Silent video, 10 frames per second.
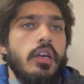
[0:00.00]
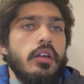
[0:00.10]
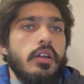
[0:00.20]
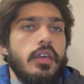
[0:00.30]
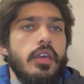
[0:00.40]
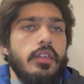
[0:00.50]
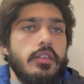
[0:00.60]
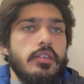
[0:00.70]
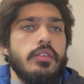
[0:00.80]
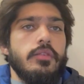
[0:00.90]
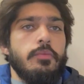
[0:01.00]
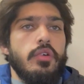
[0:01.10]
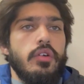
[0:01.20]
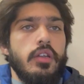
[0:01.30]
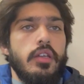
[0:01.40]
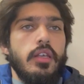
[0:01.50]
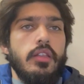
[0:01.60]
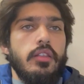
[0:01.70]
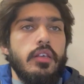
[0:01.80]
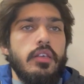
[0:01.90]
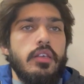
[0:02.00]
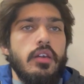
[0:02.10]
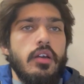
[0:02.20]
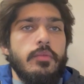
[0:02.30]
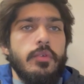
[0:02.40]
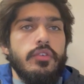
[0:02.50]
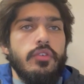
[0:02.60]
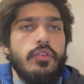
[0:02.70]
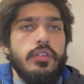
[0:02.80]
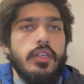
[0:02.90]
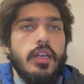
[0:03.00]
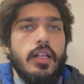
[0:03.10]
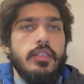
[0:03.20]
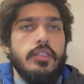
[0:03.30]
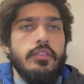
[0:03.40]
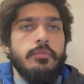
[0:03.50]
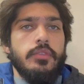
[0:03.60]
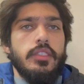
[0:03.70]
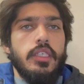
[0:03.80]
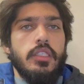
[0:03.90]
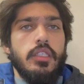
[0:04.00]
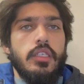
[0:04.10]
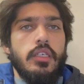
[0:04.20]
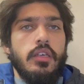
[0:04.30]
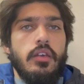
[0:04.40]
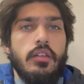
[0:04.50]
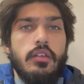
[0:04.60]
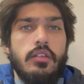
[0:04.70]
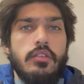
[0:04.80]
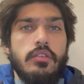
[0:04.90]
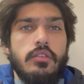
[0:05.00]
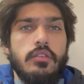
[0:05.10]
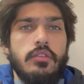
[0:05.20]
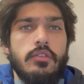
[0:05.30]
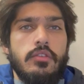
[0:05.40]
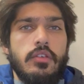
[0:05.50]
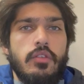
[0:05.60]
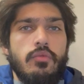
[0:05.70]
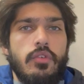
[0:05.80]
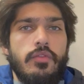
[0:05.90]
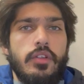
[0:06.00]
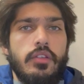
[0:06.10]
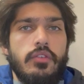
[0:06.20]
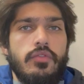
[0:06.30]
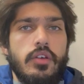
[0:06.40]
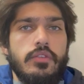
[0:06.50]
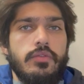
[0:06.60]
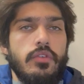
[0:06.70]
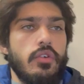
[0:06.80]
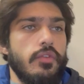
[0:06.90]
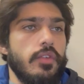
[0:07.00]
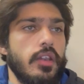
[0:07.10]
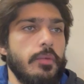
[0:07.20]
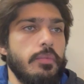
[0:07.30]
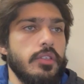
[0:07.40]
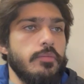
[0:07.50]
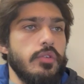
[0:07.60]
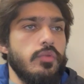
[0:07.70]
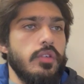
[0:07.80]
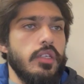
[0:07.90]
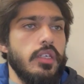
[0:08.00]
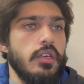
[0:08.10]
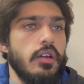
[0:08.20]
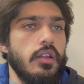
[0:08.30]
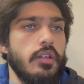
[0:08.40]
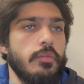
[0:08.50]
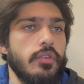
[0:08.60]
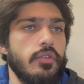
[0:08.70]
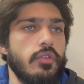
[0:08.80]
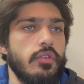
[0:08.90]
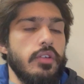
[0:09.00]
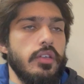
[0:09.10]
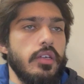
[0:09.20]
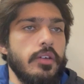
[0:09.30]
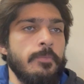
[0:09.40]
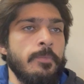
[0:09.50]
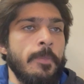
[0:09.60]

Okay, this is important in the ER mitochondria calcium signaling, and it is involved in transfer of lipids between ER and mitochondria.